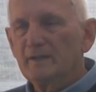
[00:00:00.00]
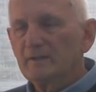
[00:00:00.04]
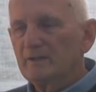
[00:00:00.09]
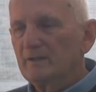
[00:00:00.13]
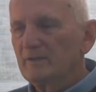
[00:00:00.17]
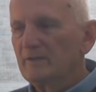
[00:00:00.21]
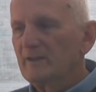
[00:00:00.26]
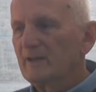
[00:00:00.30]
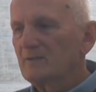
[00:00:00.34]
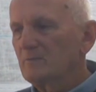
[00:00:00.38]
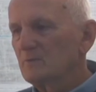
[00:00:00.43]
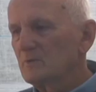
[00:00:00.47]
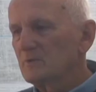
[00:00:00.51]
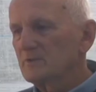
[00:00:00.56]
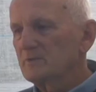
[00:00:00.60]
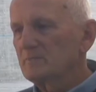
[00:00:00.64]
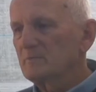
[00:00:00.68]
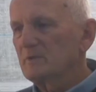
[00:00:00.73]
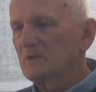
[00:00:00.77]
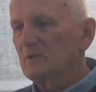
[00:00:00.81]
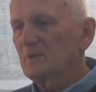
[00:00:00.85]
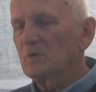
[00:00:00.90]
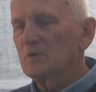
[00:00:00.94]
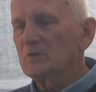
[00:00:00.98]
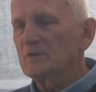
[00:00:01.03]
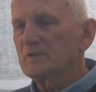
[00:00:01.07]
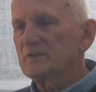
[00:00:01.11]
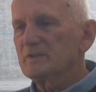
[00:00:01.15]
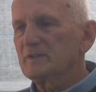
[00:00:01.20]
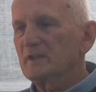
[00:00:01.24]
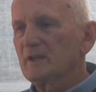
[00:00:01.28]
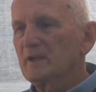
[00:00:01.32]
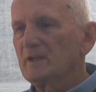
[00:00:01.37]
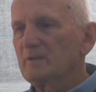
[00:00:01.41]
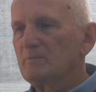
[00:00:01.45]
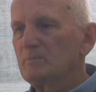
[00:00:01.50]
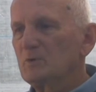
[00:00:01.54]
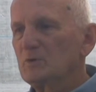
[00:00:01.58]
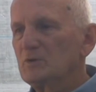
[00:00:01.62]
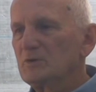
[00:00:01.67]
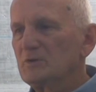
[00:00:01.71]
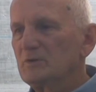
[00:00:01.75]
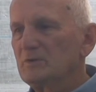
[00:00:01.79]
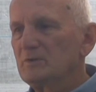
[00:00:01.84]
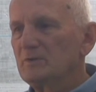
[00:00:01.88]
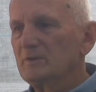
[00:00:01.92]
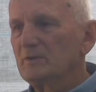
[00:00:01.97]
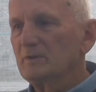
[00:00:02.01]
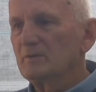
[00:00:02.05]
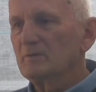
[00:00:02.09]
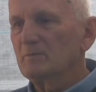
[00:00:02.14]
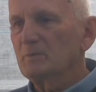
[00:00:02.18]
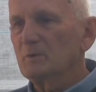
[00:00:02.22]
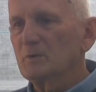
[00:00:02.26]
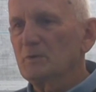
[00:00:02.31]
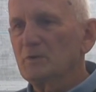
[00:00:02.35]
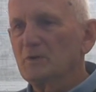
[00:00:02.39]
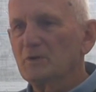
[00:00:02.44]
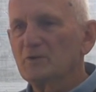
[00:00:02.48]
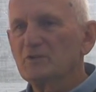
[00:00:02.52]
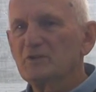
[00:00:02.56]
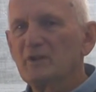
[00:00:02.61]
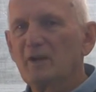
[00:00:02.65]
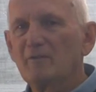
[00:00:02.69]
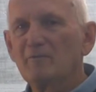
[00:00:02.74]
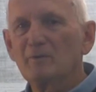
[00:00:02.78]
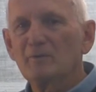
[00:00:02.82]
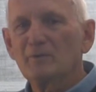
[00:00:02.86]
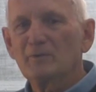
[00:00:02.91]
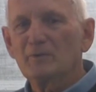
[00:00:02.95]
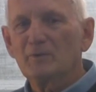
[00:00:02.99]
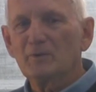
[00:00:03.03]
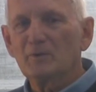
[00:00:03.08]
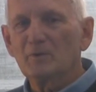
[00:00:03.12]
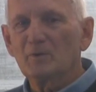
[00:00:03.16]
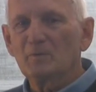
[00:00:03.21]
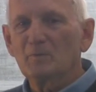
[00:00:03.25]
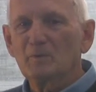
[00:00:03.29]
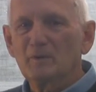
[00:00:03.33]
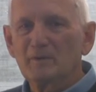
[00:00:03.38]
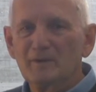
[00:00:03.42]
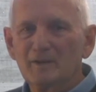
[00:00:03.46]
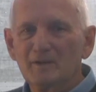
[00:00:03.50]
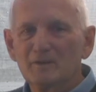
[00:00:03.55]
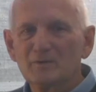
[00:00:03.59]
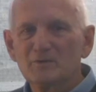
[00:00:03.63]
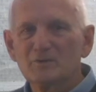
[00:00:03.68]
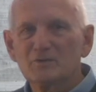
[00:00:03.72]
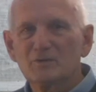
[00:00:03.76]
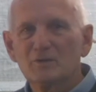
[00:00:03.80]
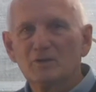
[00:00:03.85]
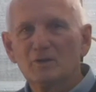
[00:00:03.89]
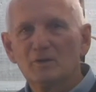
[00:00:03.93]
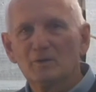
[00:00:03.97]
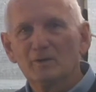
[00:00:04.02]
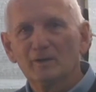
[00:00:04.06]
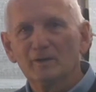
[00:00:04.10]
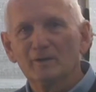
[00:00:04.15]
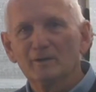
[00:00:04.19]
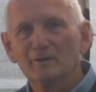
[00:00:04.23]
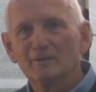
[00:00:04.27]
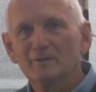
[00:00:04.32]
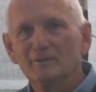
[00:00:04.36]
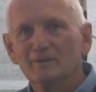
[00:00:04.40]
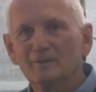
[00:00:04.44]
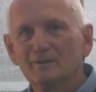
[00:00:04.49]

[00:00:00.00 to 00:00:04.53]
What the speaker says: and that was because they put the shovel through it when they were stirring it.